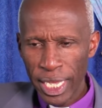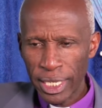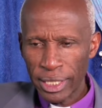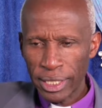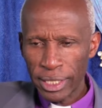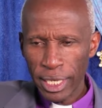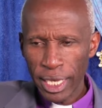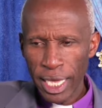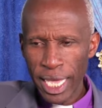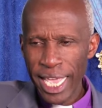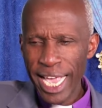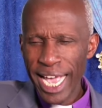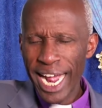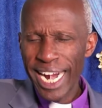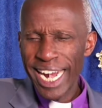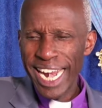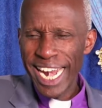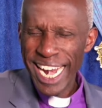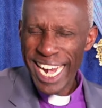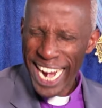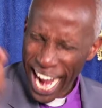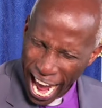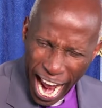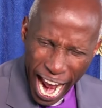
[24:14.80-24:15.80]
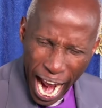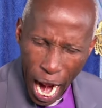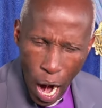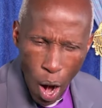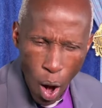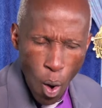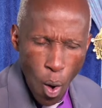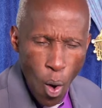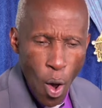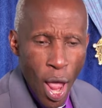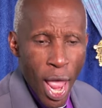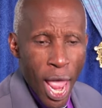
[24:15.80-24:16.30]
is here
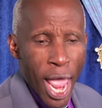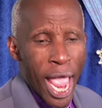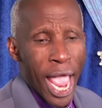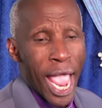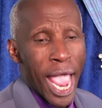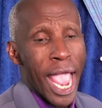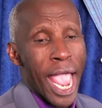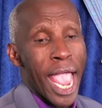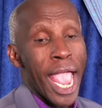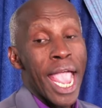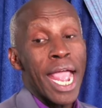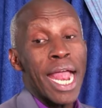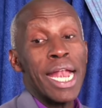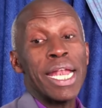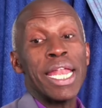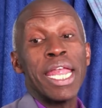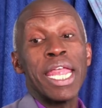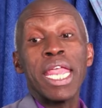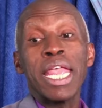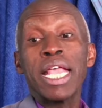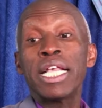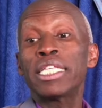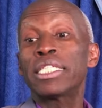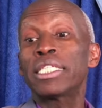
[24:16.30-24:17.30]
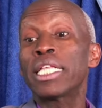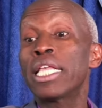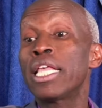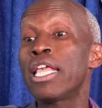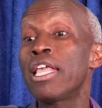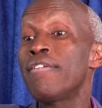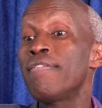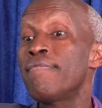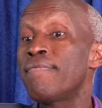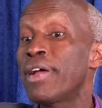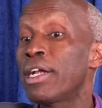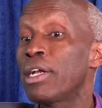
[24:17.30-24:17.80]
now. And he is
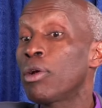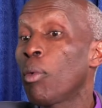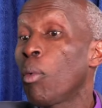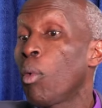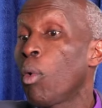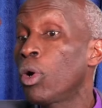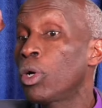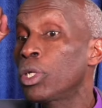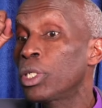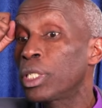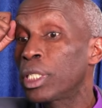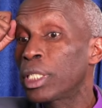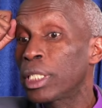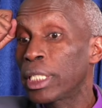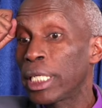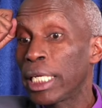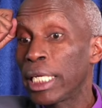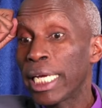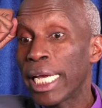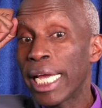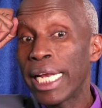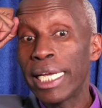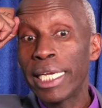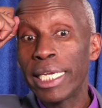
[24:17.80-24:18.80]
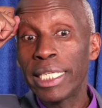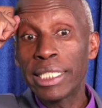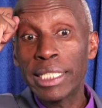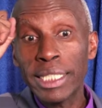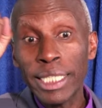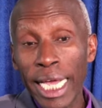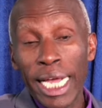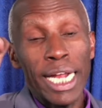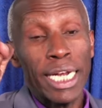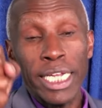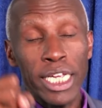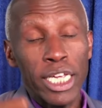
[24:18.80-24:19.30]
even wanting and
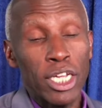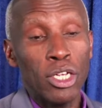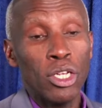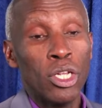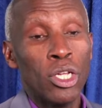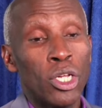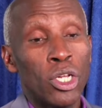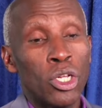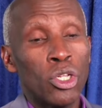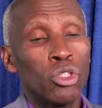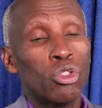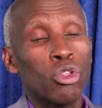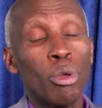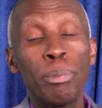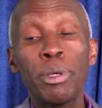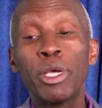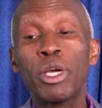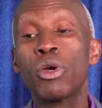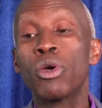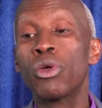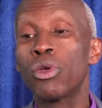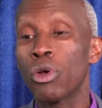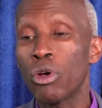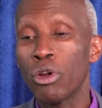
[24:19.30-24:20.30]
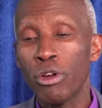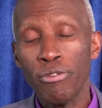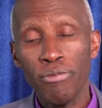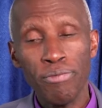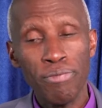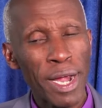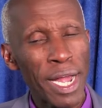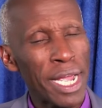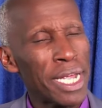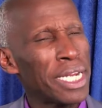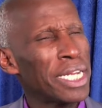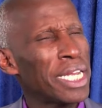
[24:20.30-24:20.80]
desiring to be
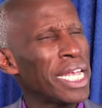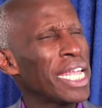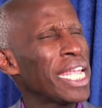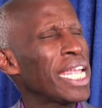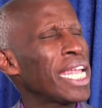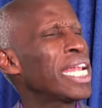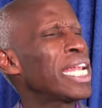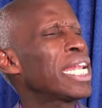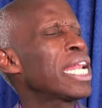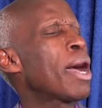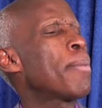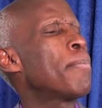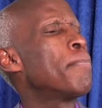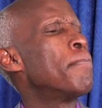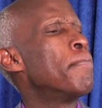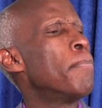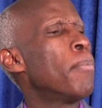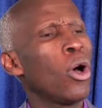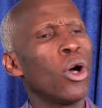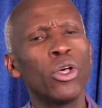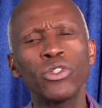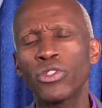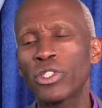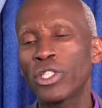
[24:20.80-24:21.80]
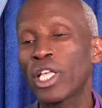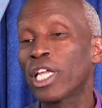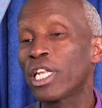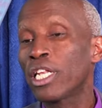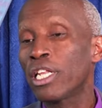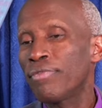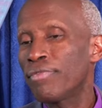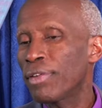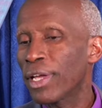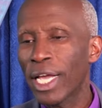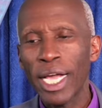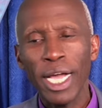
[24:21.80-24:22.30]
glorified in a more
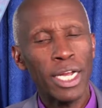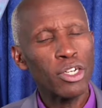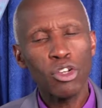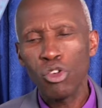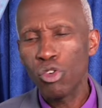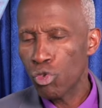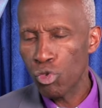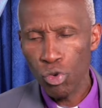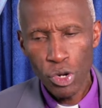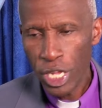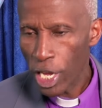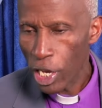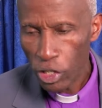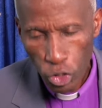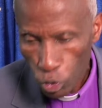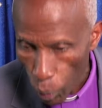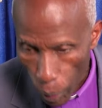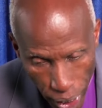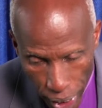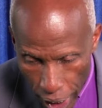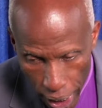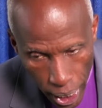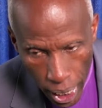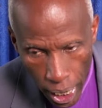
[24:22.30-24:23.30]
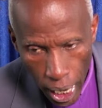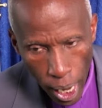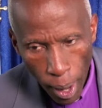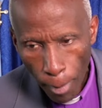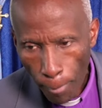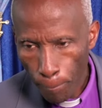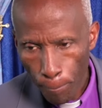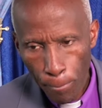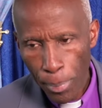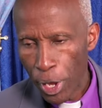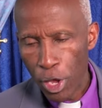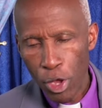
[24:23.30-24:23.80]
significant, glorious way
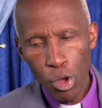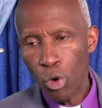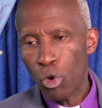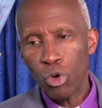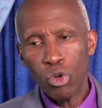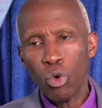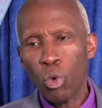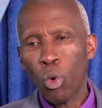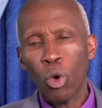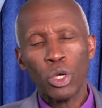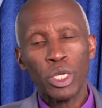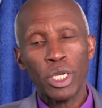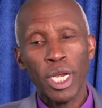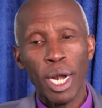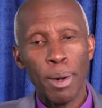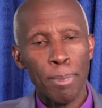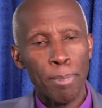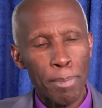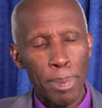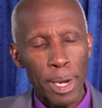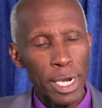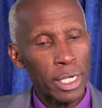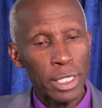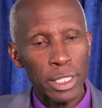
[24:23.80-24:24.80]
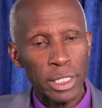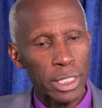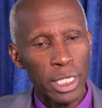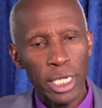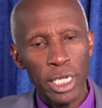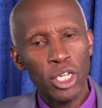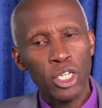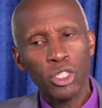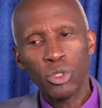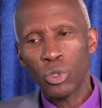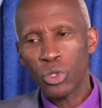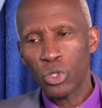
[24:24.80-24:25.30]
beyond what happened
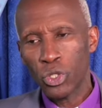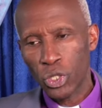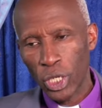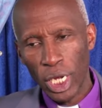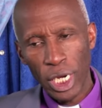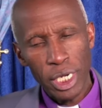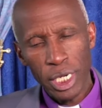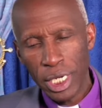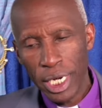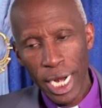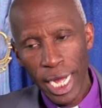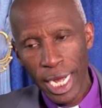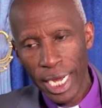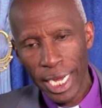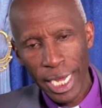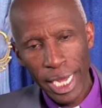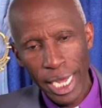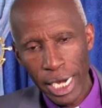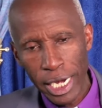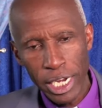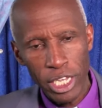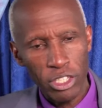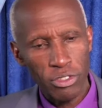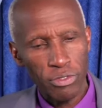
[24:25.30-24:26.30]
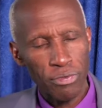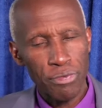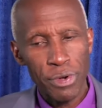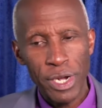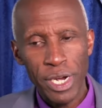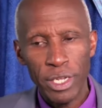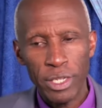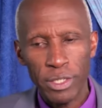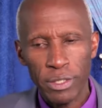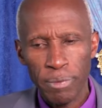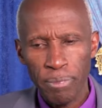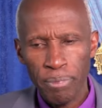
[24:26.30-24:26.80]
to Shadrach and his
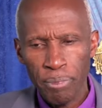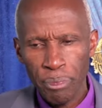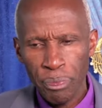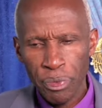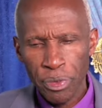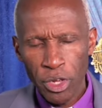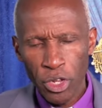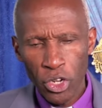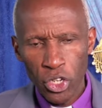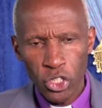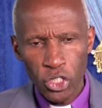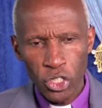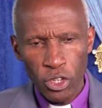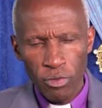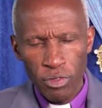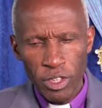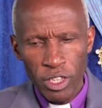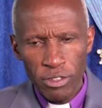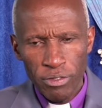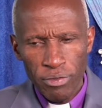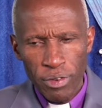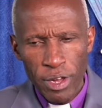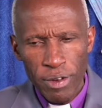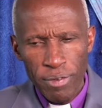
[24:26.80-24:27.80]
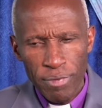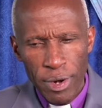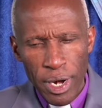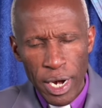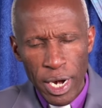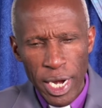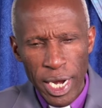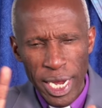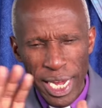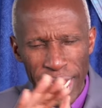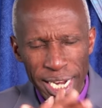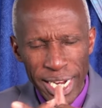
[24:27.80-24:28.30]
friends. Receive this
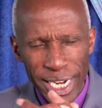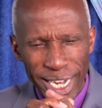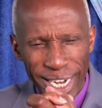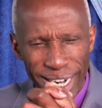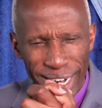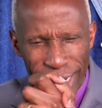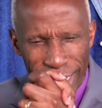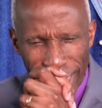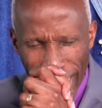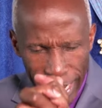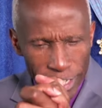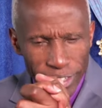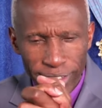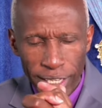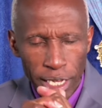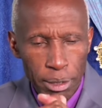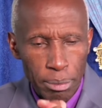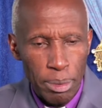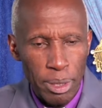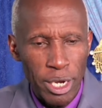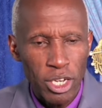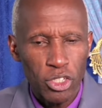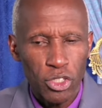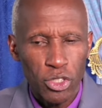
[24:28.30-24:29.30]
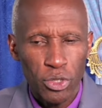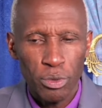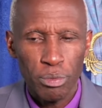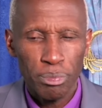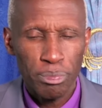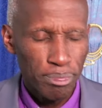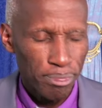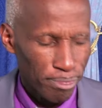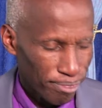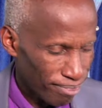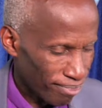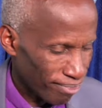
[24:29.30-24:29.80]
favor. In Christ, I bless
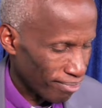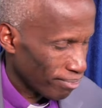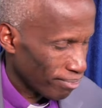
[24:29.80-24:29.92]
you.